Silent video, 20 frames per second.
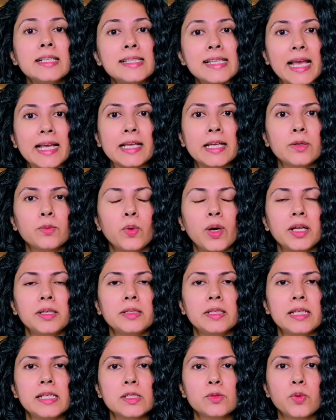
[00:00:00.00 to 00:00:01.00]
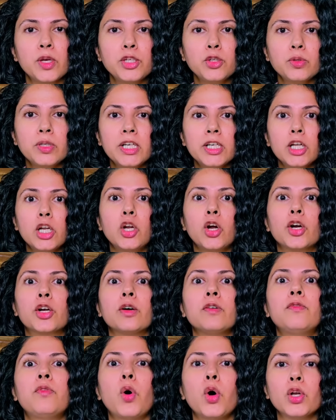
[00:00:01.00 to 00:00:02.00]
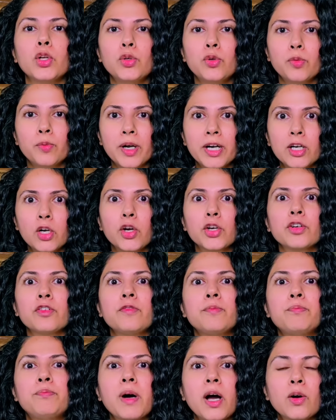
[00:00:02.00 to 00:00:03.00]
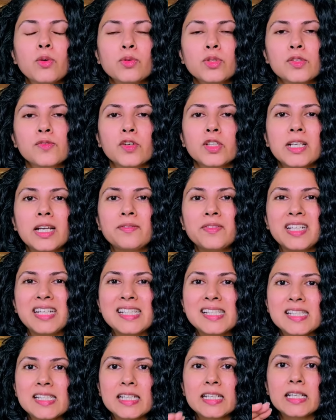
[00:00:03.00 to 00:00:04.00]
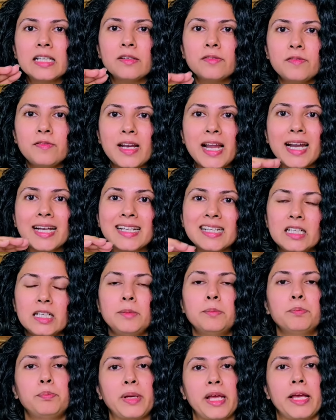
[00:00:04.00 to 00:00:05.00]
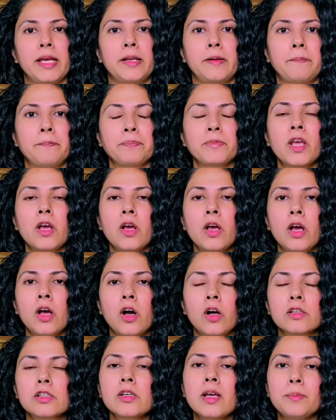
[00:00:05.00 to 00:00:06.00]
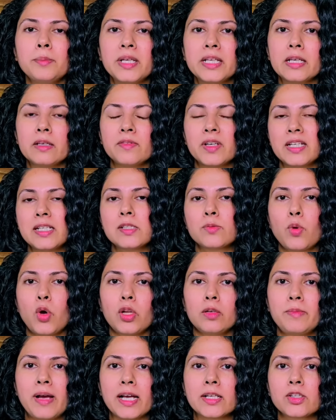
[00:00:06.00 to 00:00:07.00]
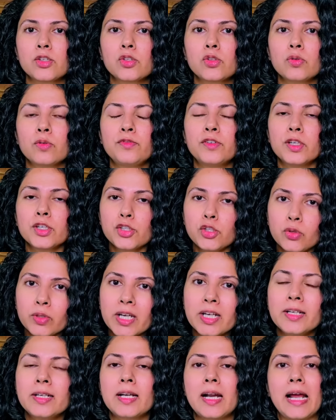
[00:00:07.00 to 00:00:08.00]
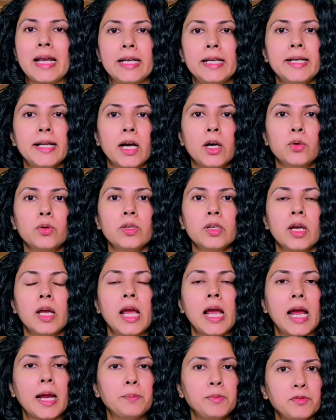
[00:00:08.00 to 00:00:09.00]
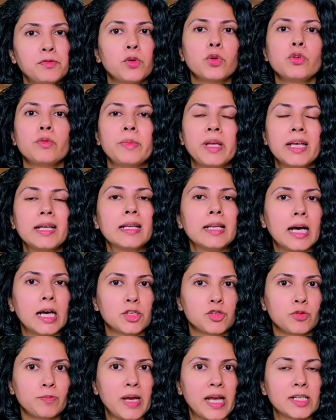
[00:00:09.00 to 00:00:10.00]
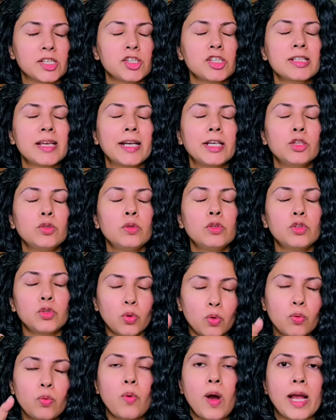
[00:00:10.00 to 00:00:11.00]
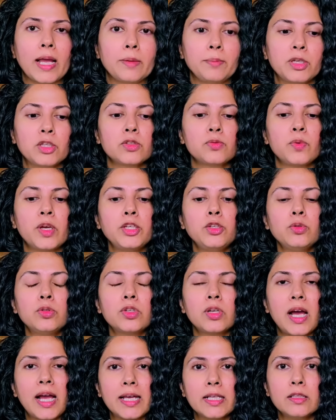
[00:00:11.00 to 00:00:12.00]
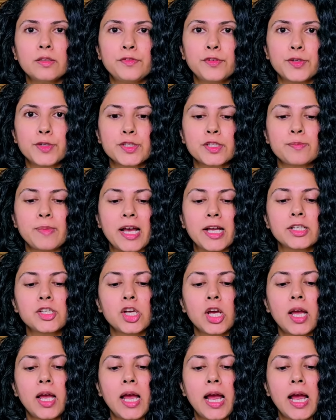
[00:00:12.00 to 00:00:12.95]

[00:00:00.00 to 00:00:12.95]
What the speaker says: the second one is when you need a lot of volume and a lot of bounce for that very sticky, flat, limp hair. Also, I'm making very small batches, so first you can try it out before you make larger batches, and you'll know why. Because when you try the first batch,